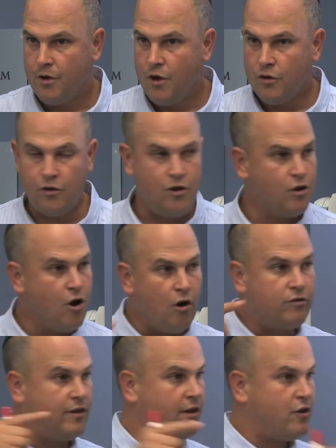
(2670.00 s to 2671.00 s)
So you go
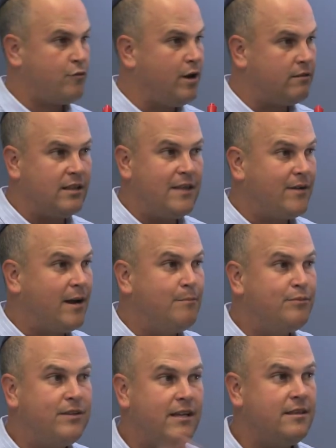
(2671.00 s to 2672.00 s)
to Israel to live a
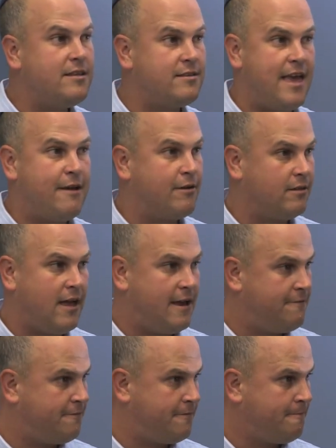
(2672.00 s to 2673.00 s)
completely sacred
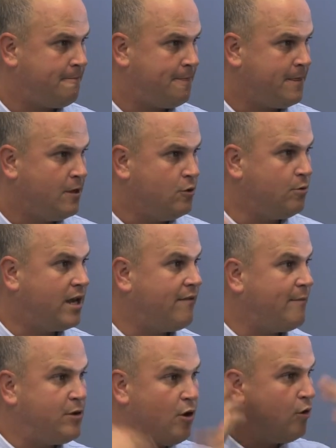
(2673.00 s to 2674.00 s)
life. You give
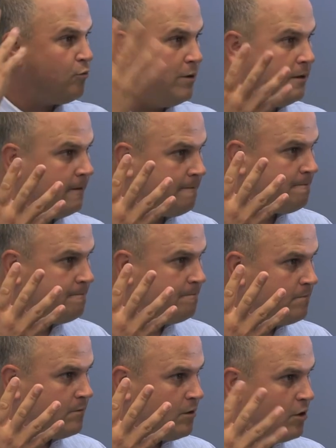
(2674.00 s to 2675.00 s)
up your own will.
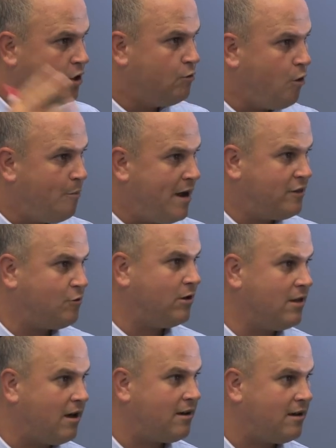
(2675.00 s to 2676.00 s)
You obey to
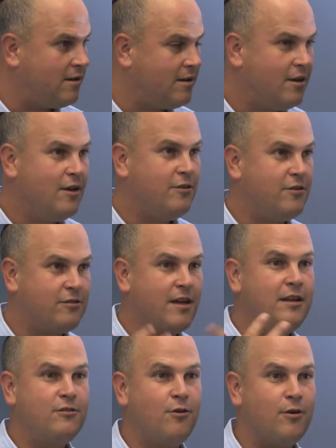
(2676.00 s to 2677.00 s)
halacha. You
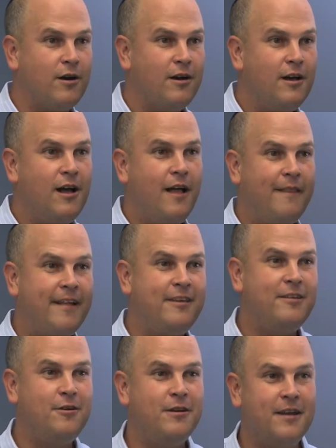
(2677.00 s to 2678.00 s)
study Torah. That's what
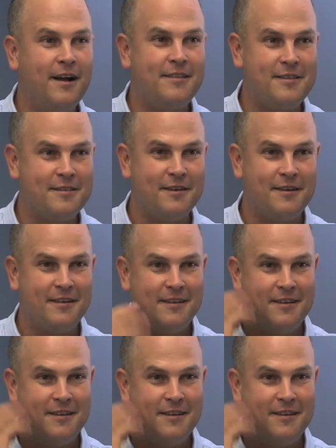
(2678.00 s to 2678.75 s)
you do in Eretz Yisrael.